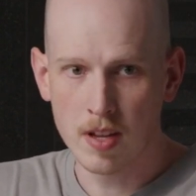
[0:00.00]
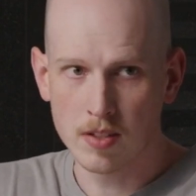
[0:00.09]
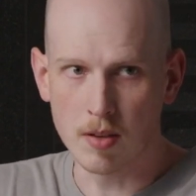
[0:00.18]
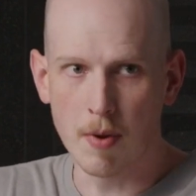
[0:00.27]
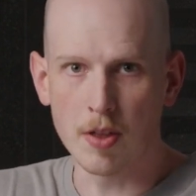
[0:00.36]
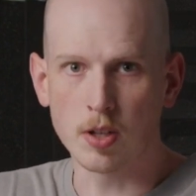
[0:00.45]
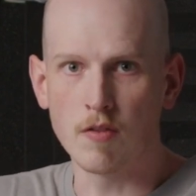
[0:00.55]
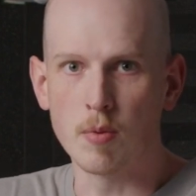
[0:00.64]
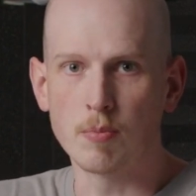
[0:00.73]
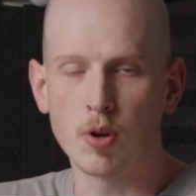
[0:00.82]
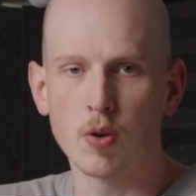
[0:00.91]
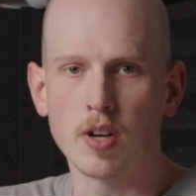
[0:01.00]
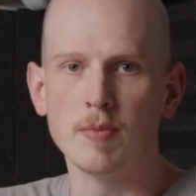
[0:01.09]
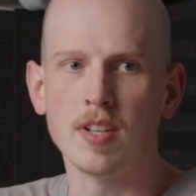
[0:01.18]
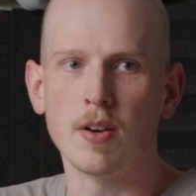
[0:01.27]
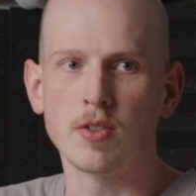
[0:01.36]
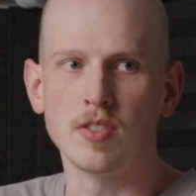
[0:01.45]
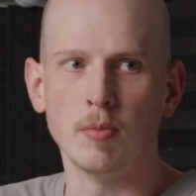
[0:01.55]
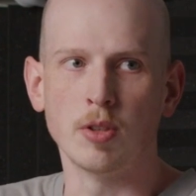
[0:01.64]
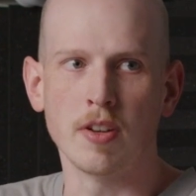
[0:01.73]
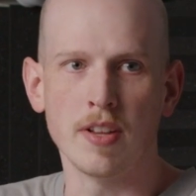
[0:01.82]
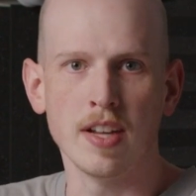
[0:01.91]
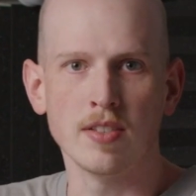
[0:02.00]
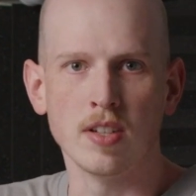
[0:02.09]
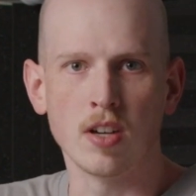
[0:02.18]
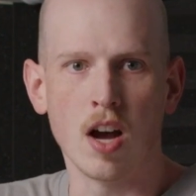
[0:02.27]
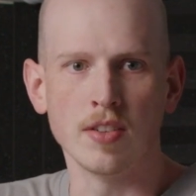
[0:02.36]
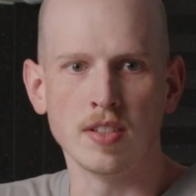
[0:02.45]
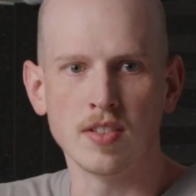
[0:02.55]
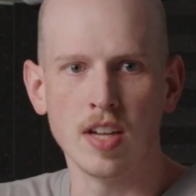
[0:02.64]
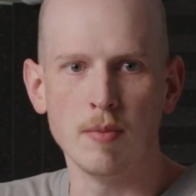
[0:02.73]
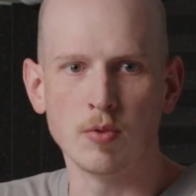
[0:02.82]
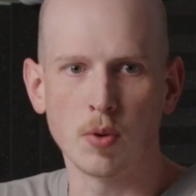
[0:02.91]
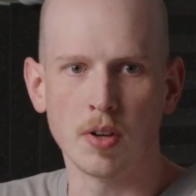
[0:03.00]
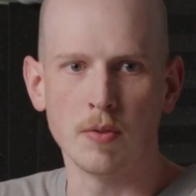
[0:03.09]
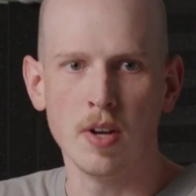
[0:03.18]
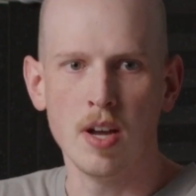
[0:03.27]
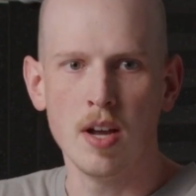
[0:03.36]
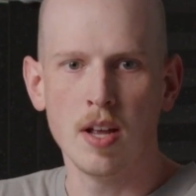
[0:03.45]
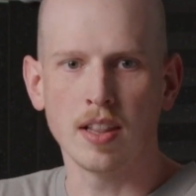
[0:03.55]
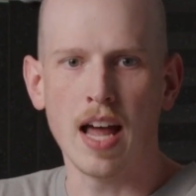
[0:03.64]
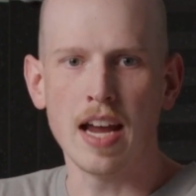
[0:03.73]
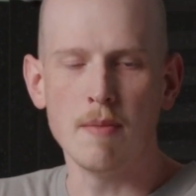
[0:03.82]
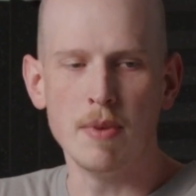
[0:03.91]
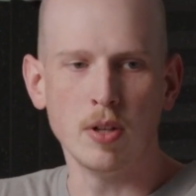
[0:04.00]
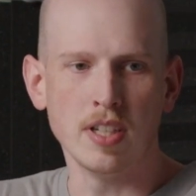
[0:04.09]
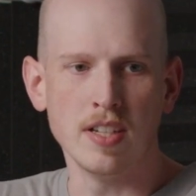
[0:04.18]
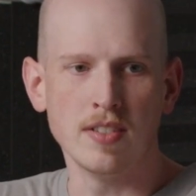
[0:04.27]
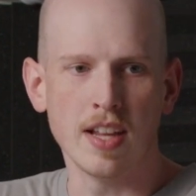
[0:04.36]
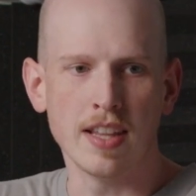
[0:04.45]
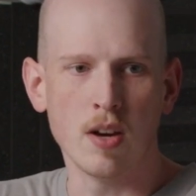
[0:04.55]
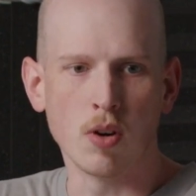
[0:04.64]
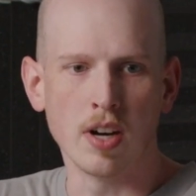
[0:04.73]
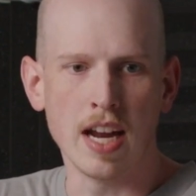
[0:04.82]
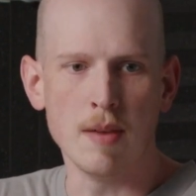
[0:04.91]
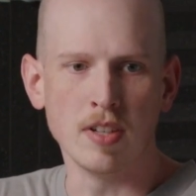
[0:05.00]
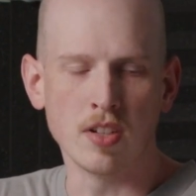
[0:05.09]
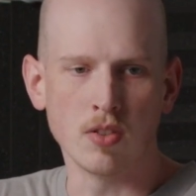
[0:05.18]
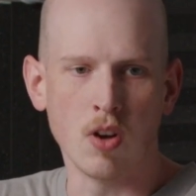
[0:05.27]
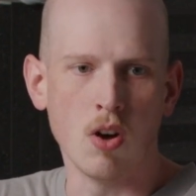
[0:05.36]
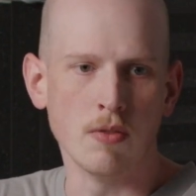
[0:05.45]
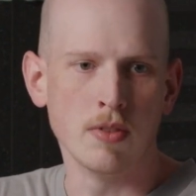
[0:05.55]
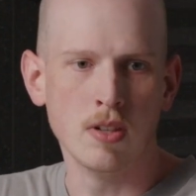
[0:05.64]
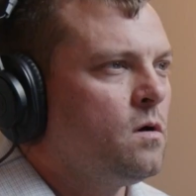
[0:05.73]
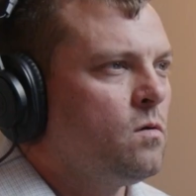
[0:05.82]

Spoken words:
some other government programs that are similar to this and causing the same sort of liabilities that they were aiming to solve.